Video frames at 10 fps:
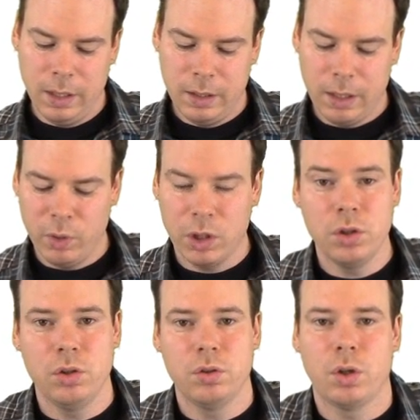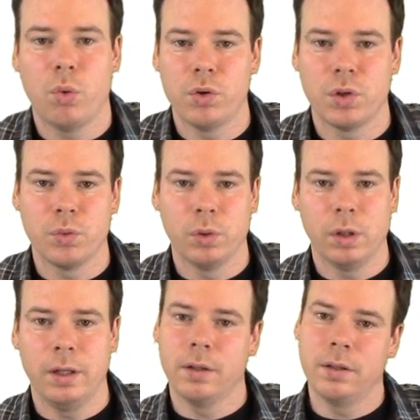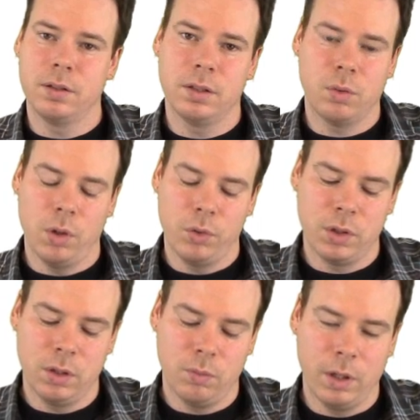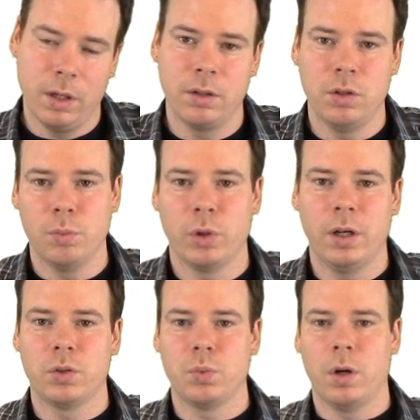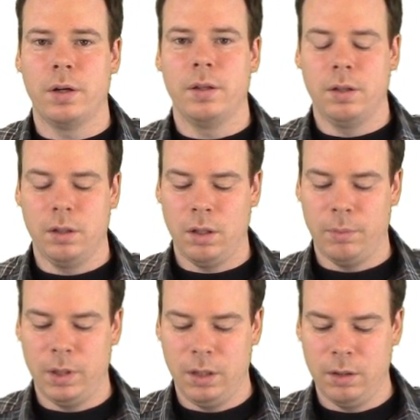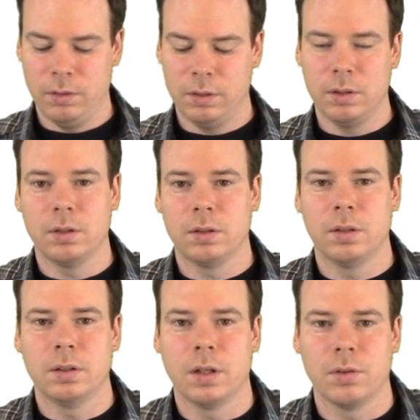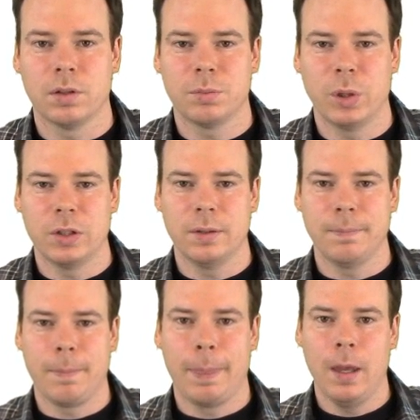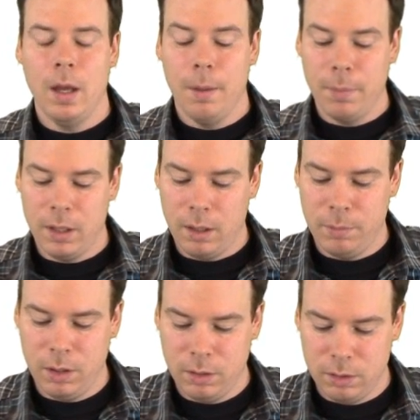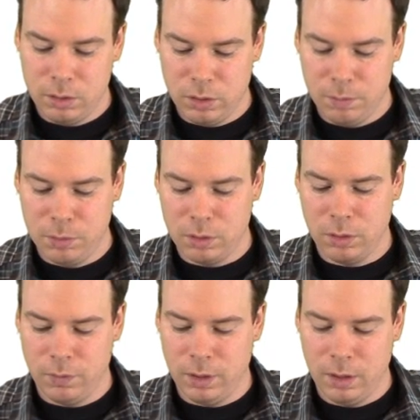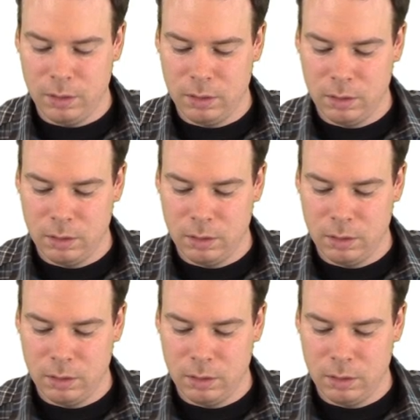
Now we could use the quotient rule here. This is a quotient where the numerator is 1 and the denominator is this other expression. But I'm going to just observe that,